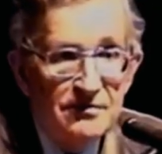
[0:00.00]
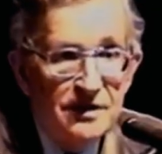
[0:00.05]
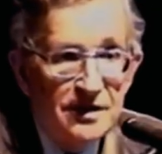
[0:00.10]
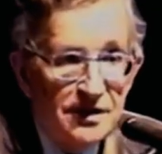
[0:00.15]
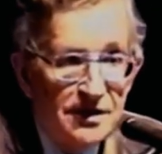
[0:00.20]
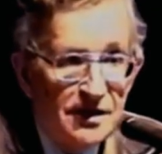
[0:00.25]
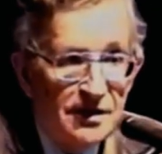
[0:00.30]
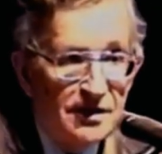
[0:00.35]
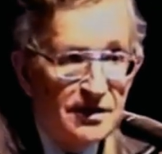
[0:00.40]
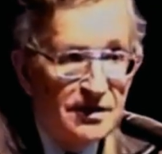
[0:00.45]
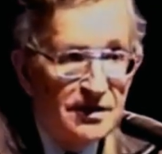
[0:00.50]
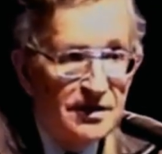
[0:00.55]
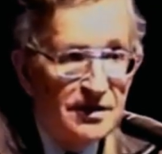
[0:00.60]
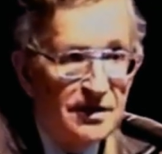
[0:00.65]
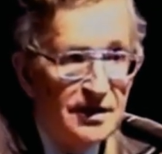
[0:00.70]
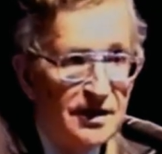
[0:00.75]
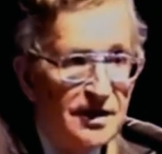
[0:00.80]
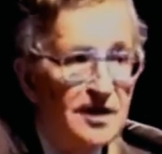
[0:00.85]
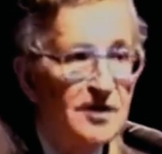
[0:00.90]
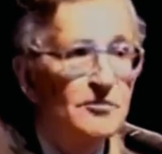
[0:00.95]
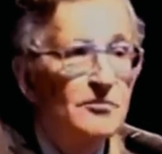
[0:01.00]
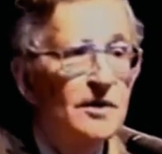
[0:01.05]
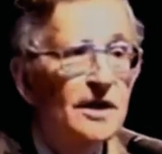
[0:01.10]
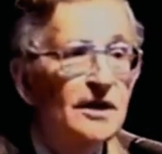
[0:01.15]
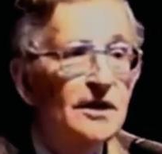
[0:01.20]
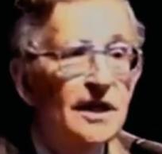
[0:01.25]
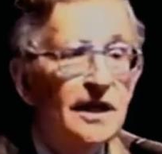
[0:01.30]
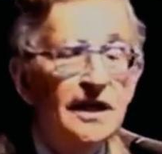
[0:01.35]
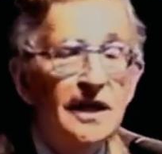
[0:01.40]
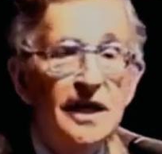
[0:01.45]
returned, we're
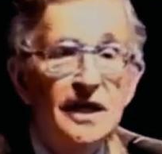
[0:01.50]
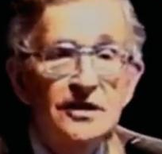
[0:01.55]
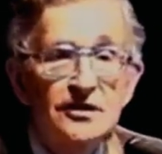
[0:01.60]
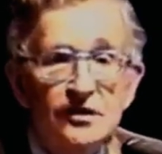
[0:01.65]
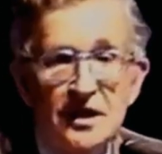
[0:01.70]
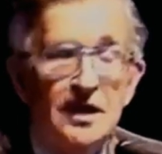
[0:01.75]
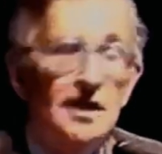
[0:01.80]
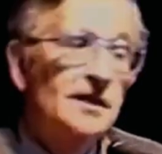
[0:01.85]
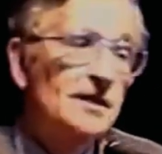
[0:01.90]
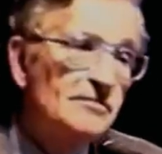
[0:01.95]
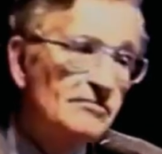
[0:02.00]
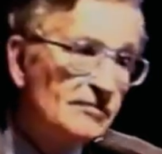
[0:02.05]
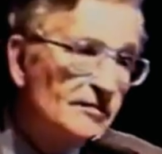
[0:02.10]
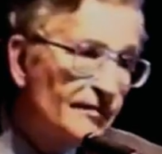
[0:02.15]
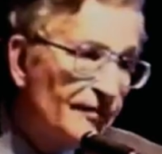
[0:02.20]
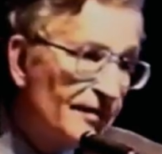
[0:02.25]
going to cancel the